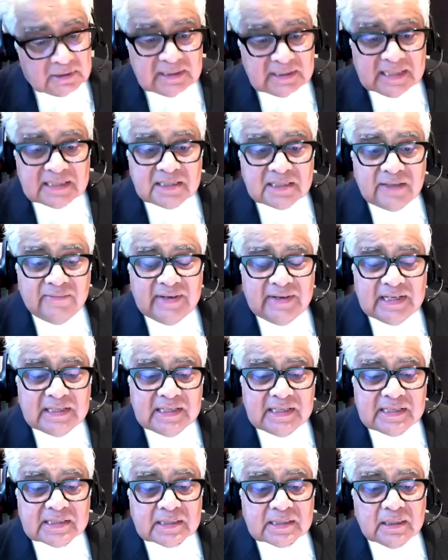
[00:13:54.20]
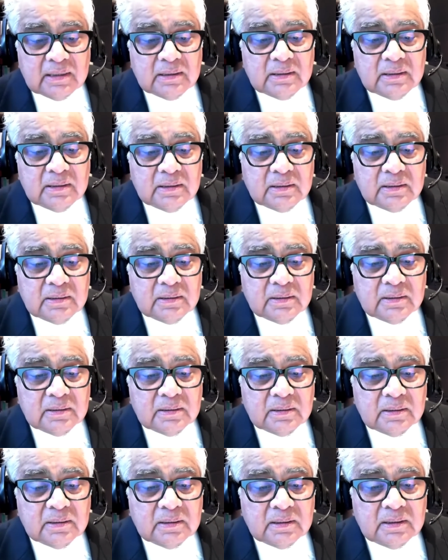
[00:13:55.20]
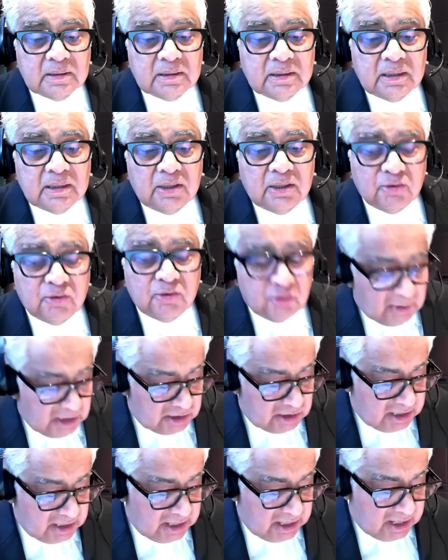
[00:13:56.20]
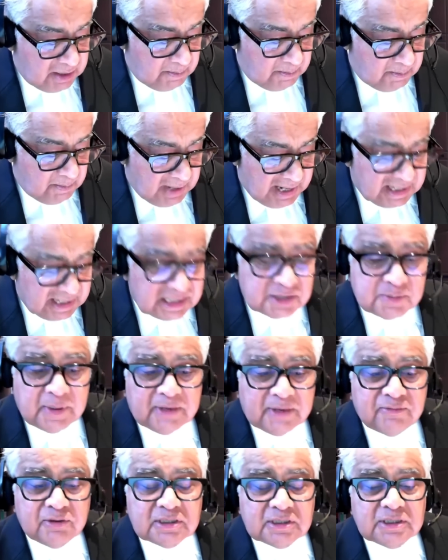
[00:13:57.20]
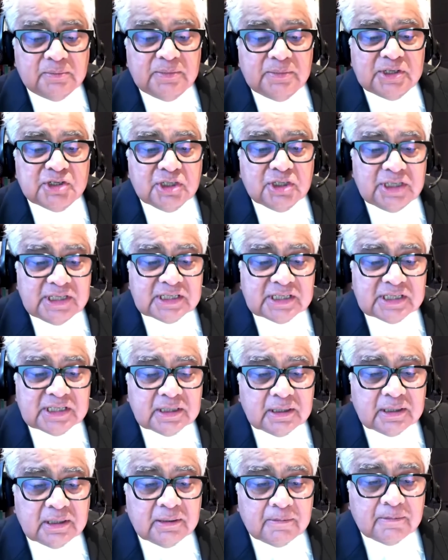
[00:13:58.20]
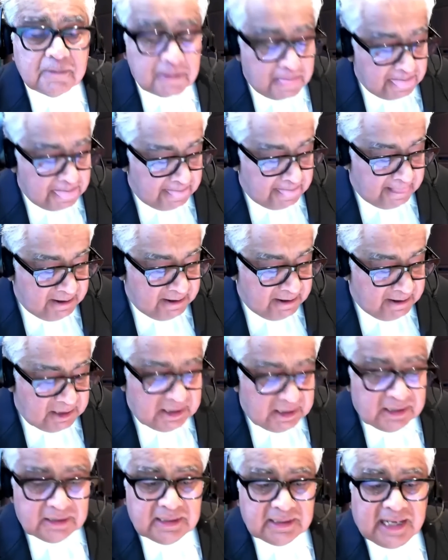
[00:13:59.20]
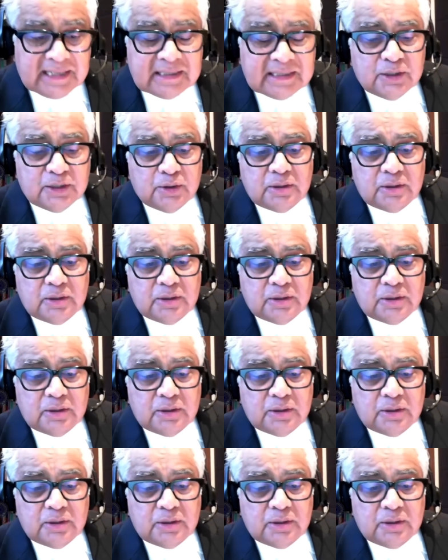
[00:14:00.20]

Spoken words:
That's the way it is. So, my lord, my respectful submission is that